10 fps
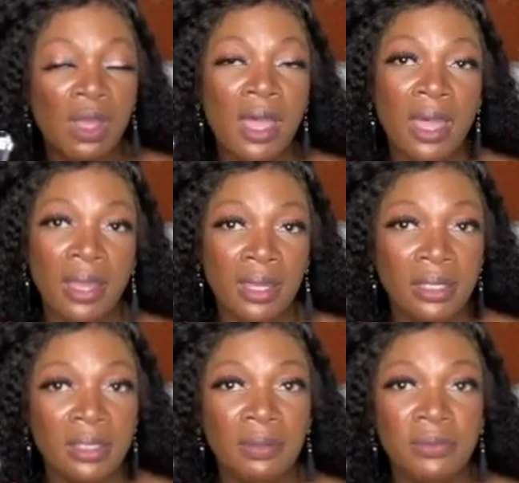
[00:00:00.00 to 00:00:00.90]

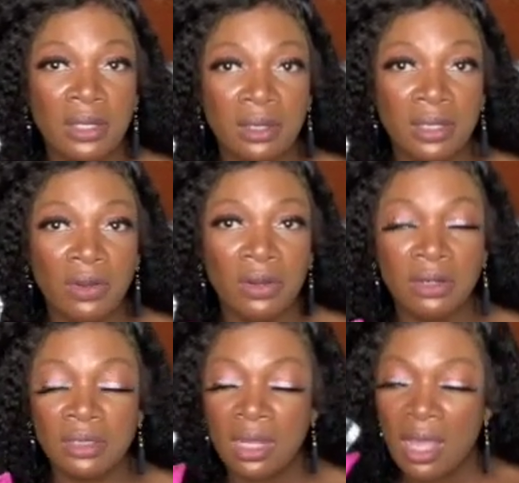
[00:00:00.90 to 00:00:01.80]
I am young at
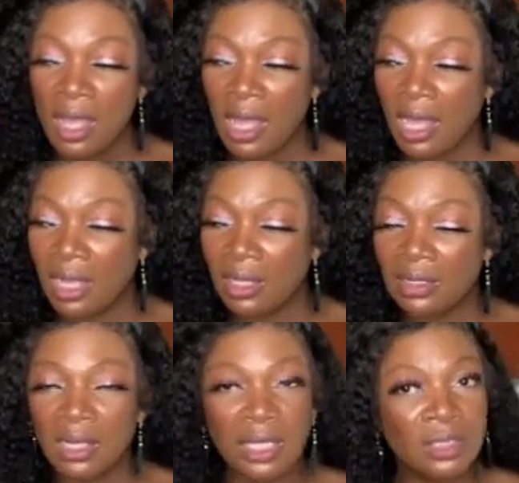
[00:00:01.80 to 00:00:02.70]
heart, and
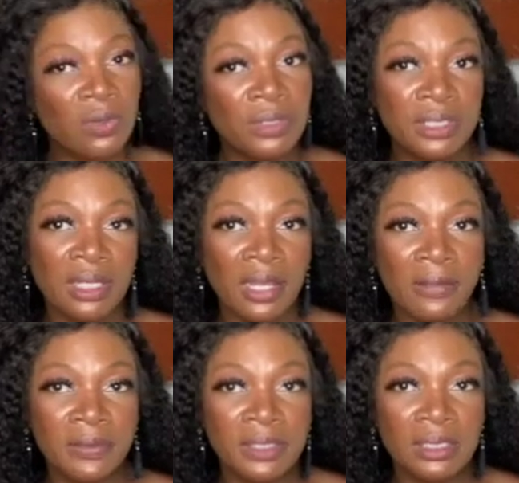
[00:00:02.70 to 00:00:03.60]
as long as I
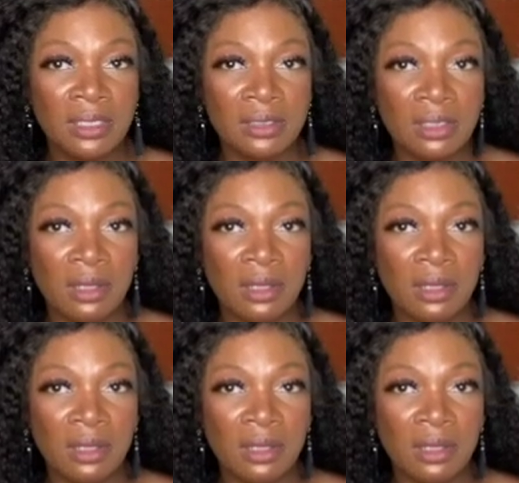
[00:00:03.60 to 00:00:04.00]
like the scent